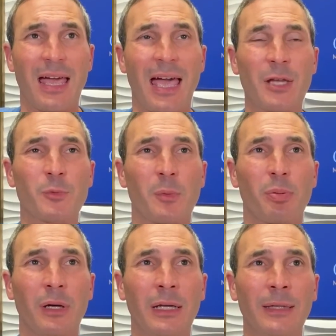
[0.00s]
As we're
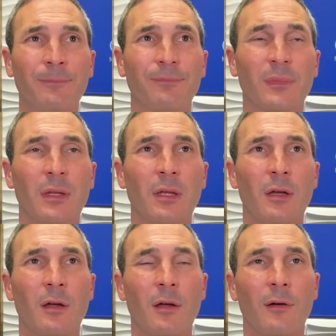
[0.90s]
praying,
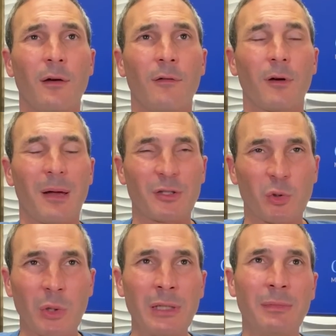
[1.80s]
for about
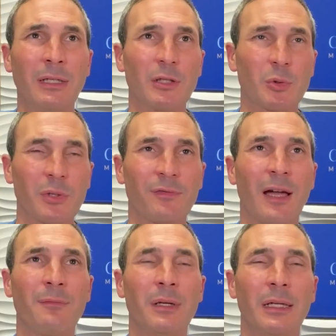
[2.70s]
20 minutes,
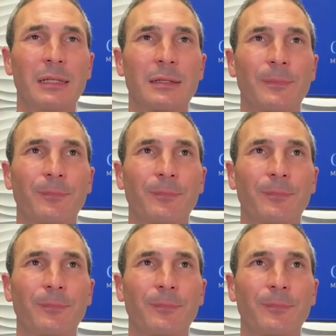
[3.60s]
25 minutes,